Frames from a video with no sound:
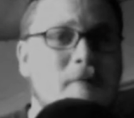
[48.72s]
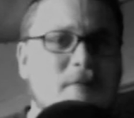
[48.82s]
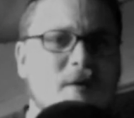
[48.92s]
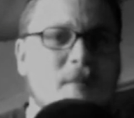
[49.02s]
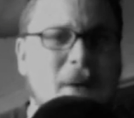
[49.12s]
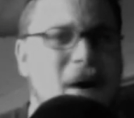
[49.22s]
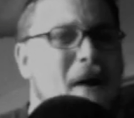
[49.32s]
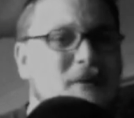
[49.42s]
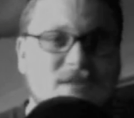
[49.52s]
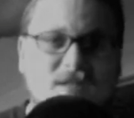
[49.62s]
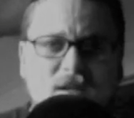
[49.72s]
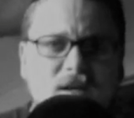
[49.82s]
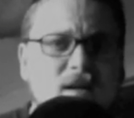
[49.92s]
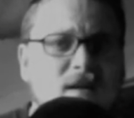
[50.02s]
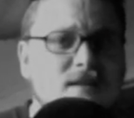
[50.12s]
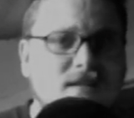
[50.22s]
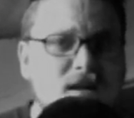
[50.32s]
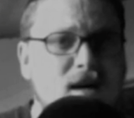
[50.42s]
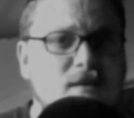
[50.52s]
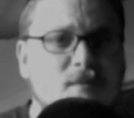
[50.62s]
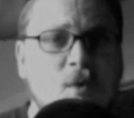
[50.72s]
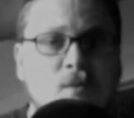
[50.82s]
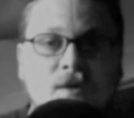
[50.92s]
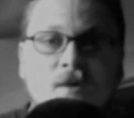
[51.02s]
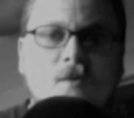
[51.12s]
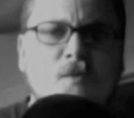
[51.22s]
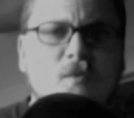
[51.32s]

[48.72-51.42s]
of hypocrisy. Yes, I am only